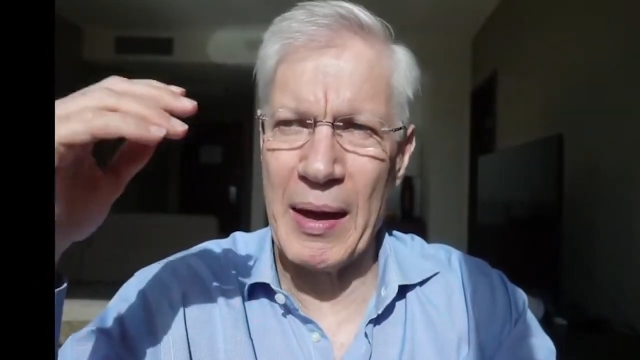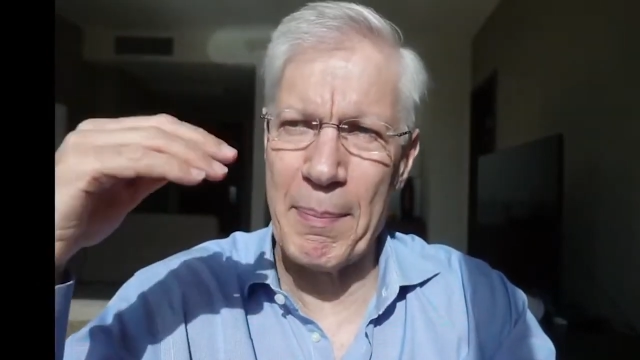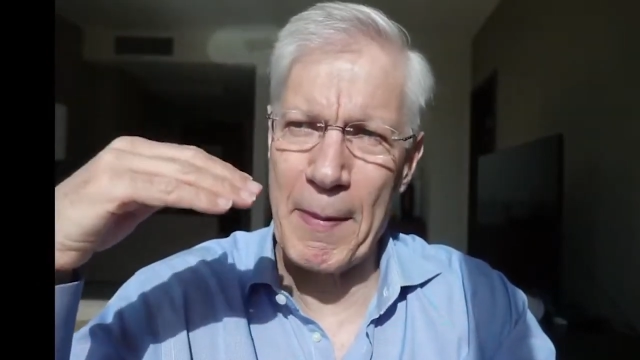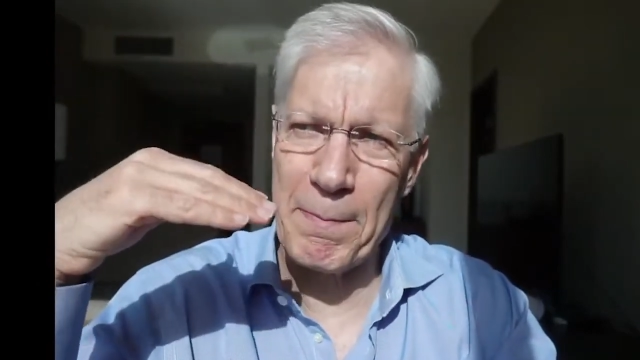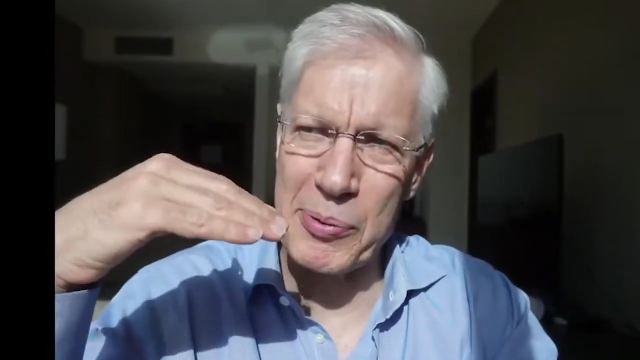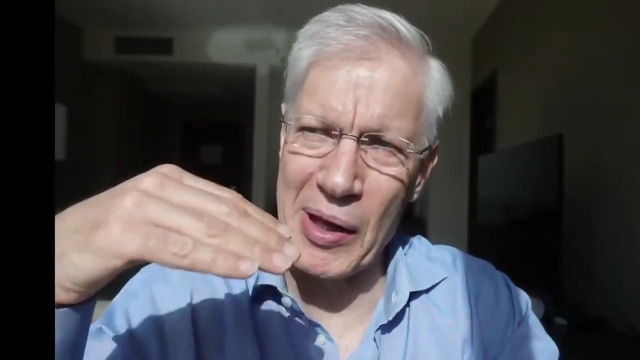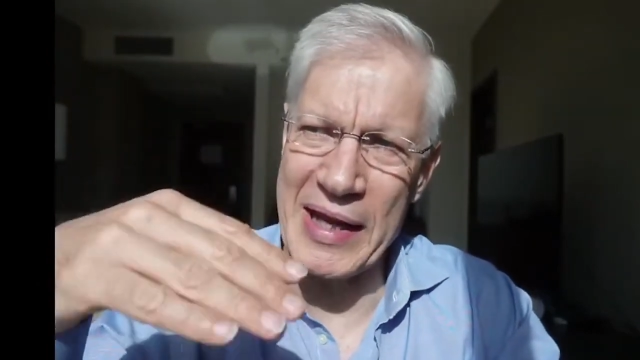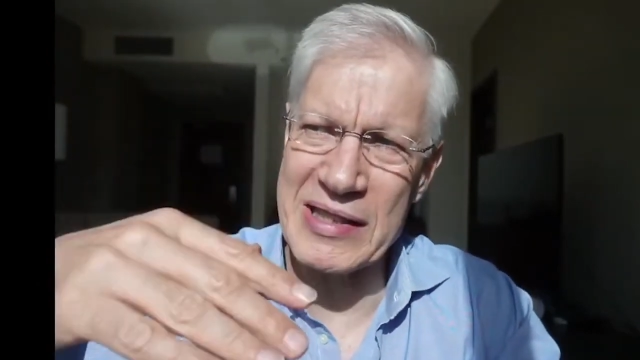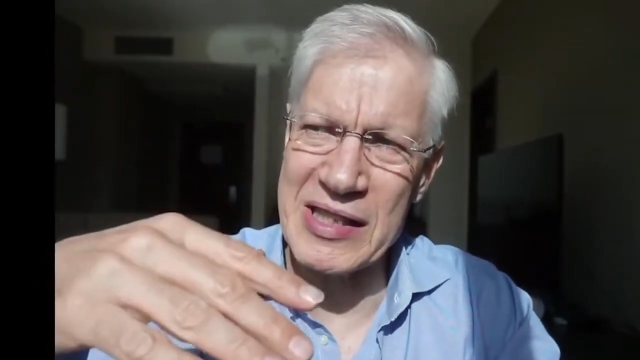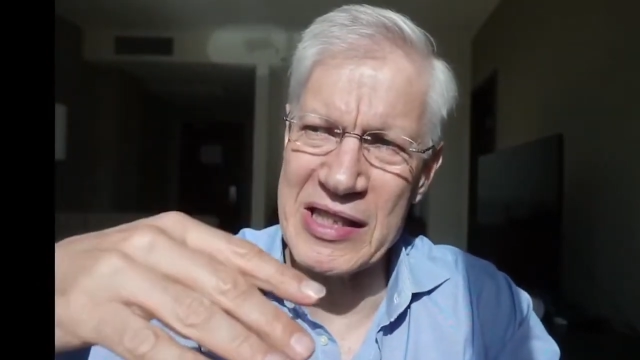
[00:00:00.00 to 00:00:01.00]
And by
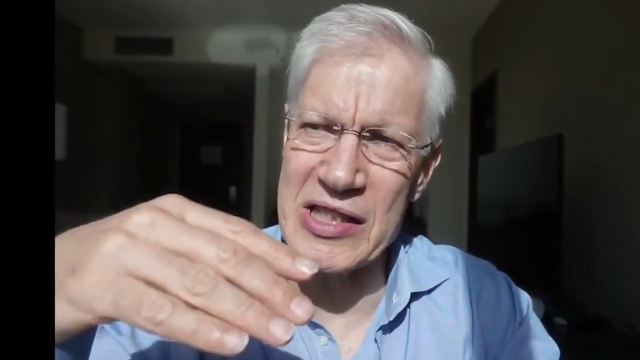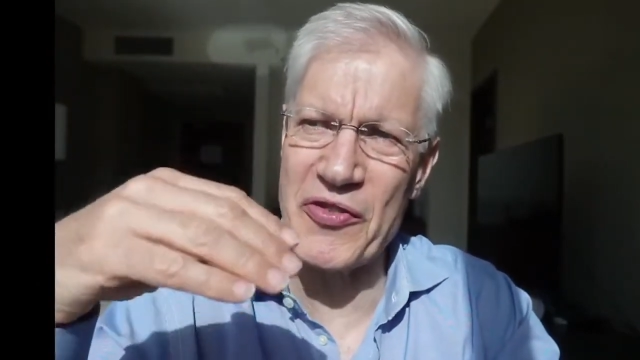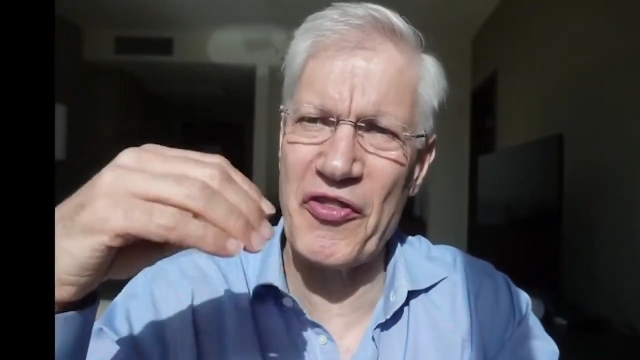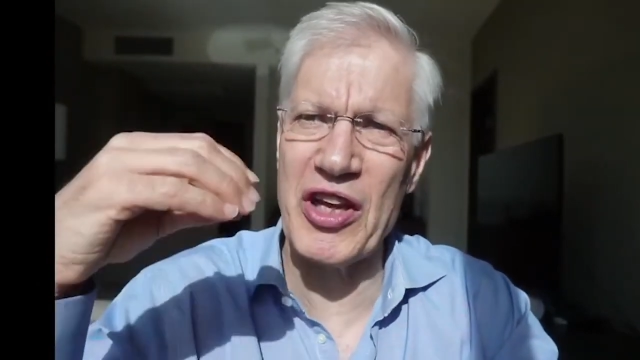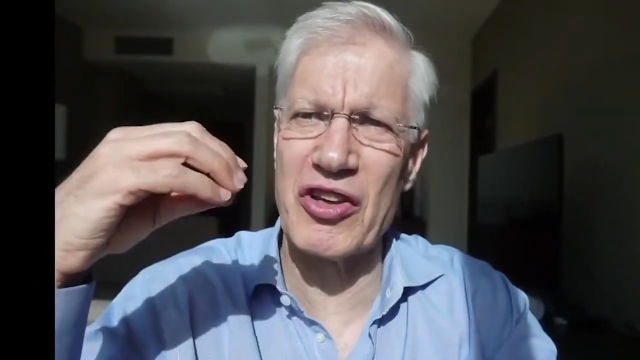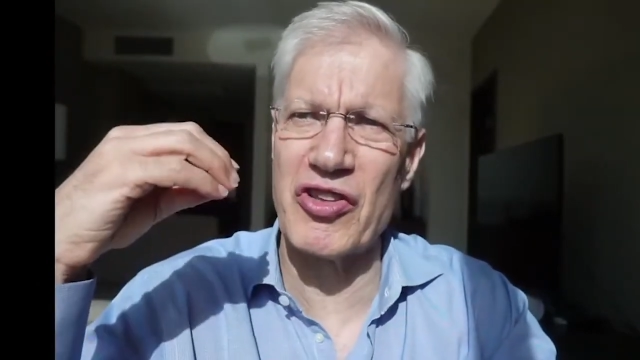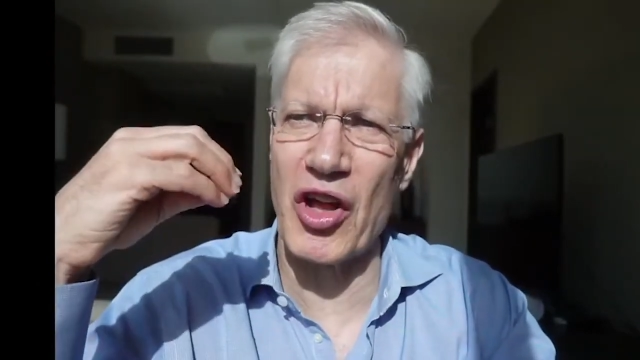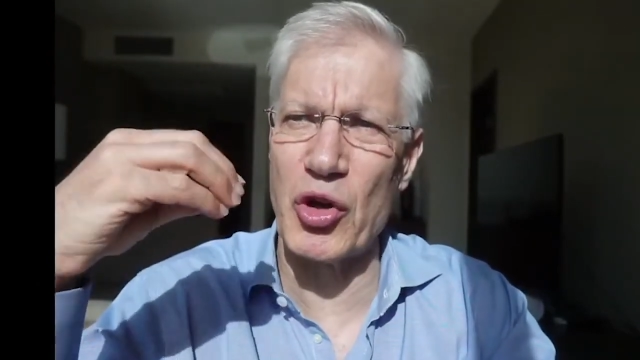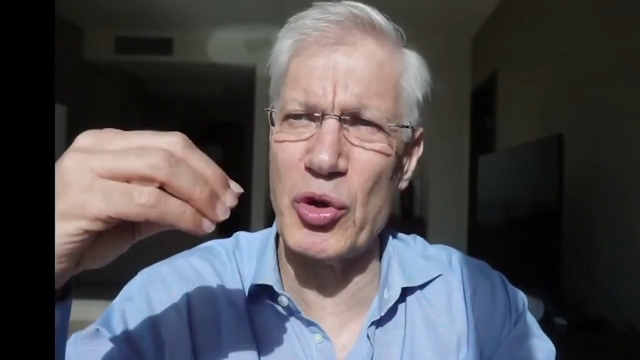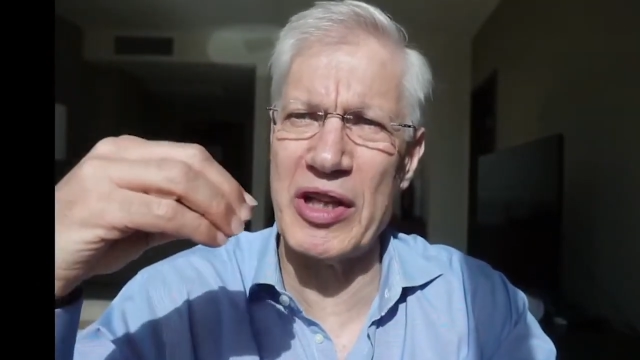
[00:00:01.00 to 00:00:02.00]
playing to these fears,
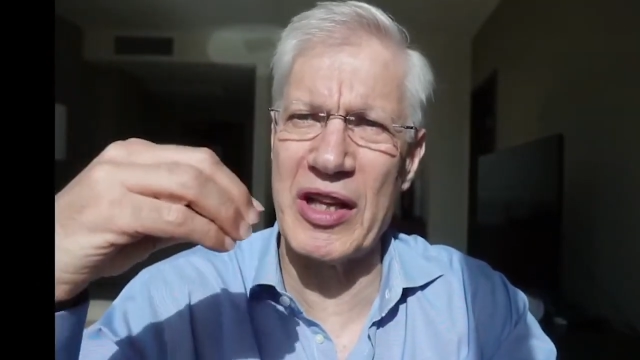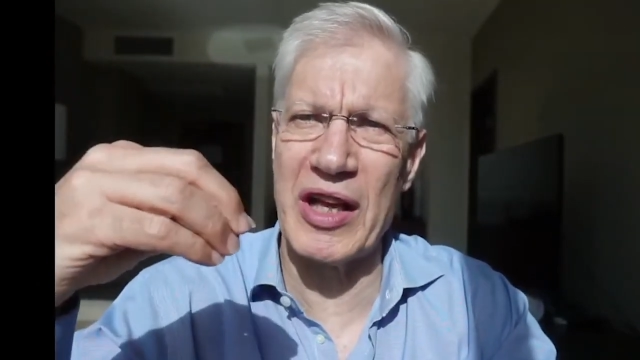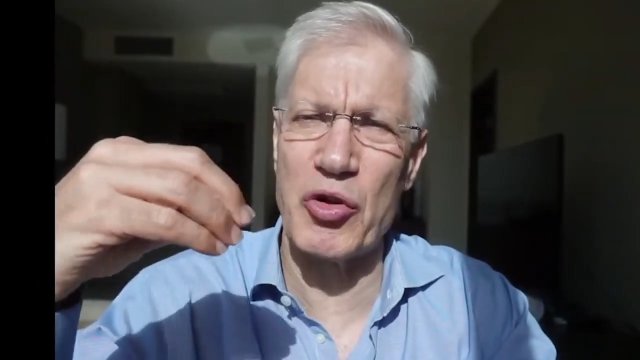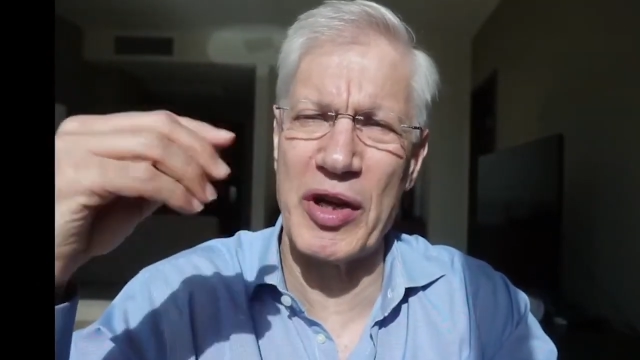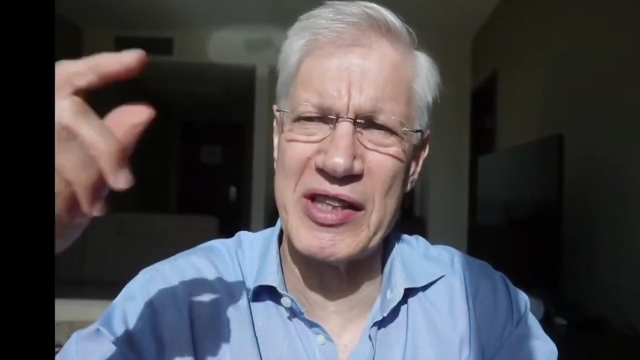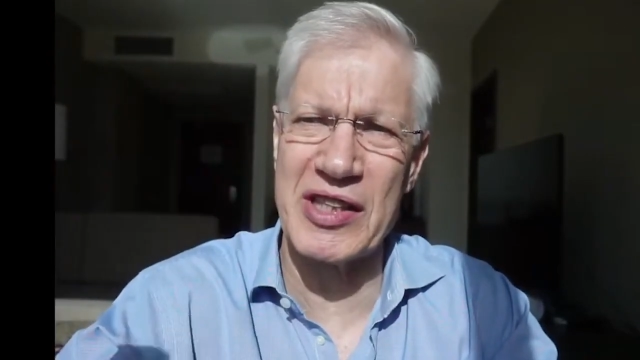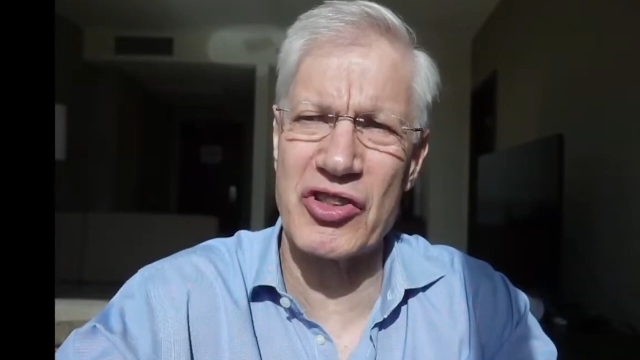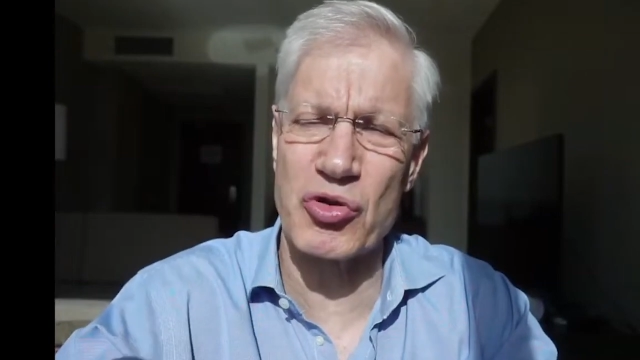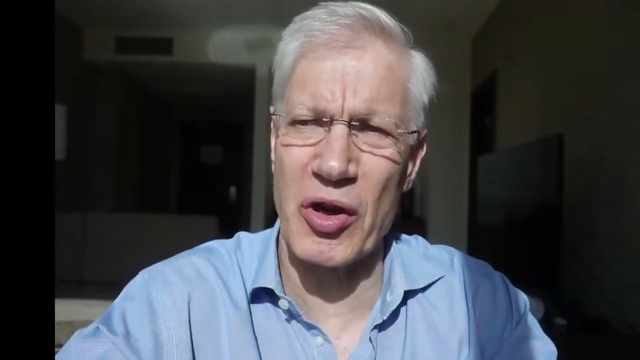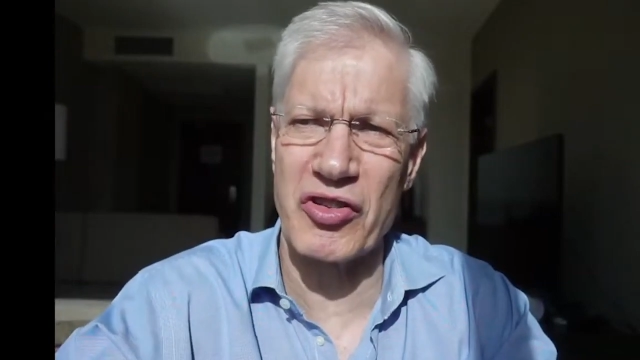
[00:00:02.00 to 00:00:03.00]
not only do they create
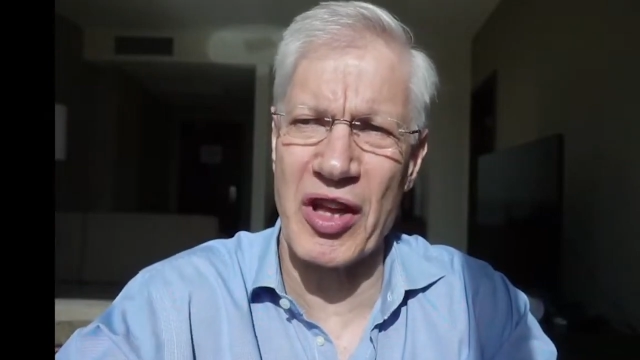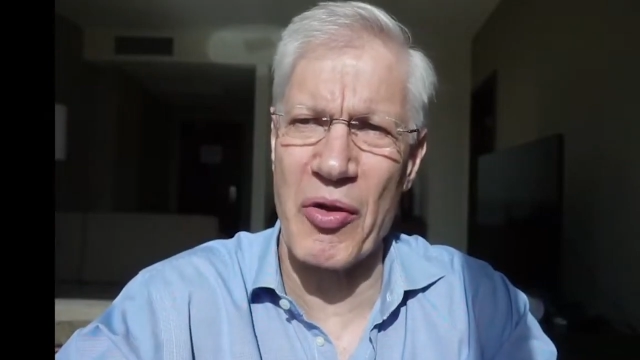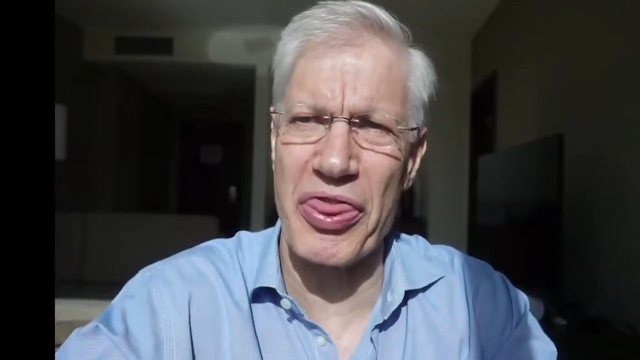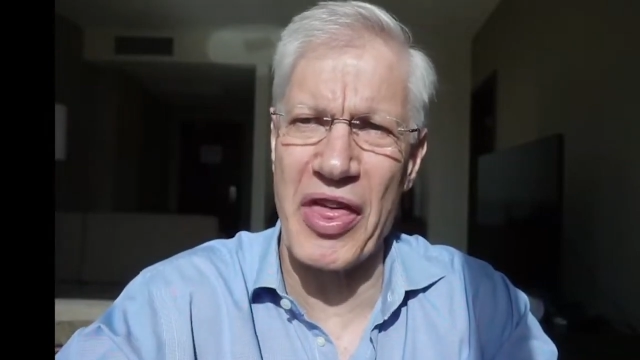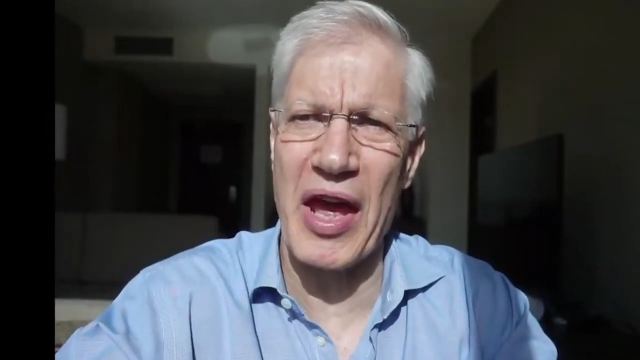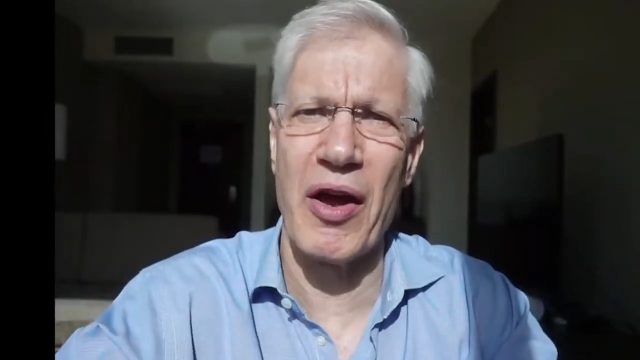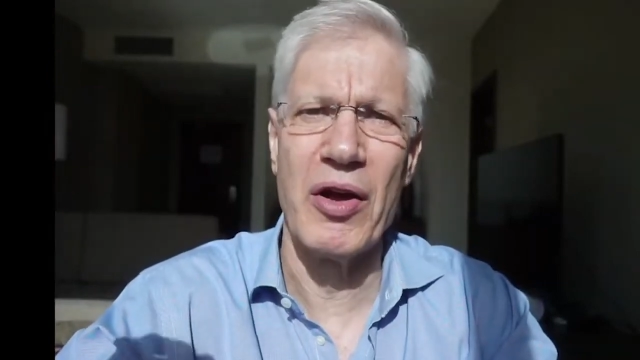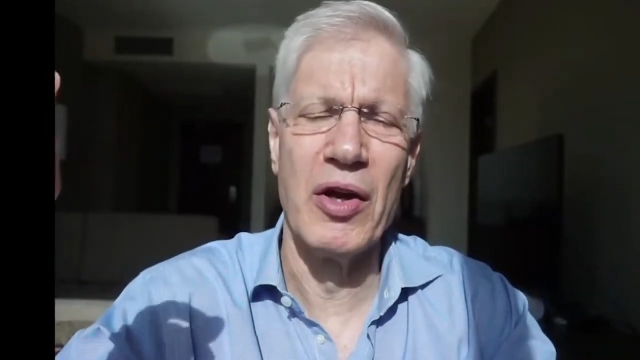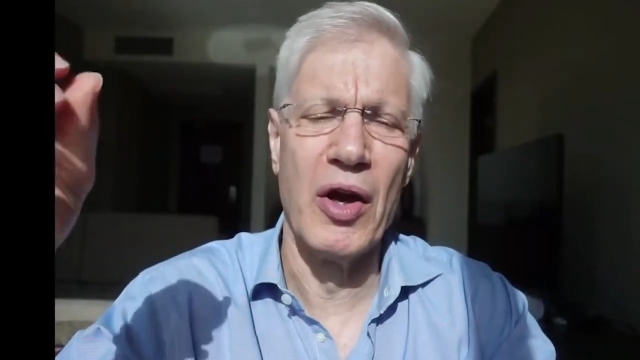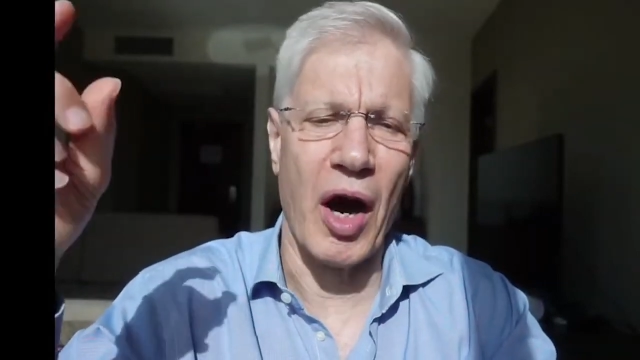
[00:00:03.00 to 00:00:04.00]
distrust out there